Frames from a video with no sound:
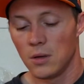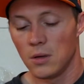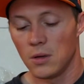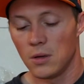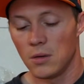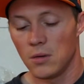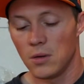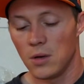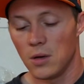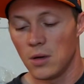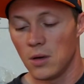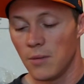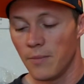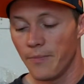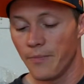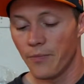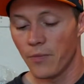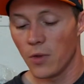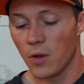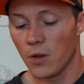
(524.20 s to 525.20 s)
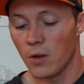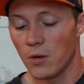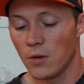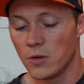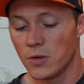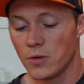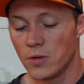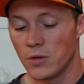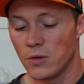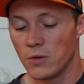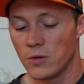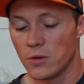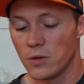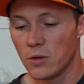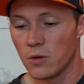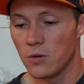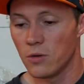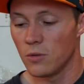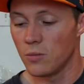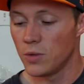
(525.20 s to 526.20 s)
Alright, there's 2
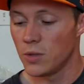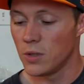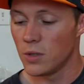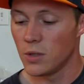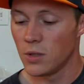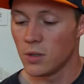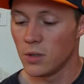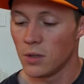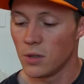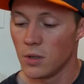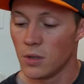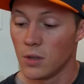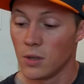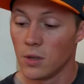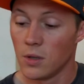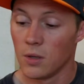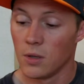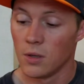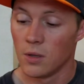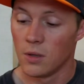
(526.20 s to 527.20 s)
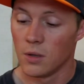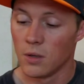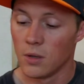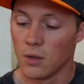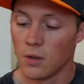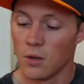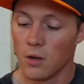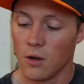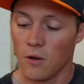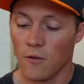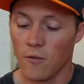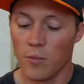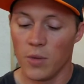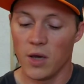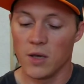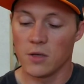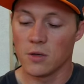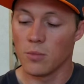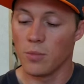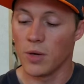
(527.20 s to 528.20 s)
scoops of
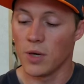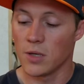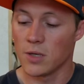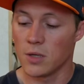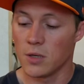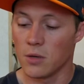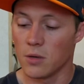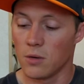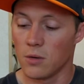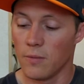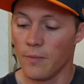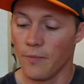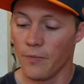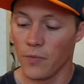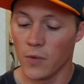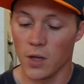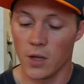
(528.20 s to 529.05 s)
basil pesto.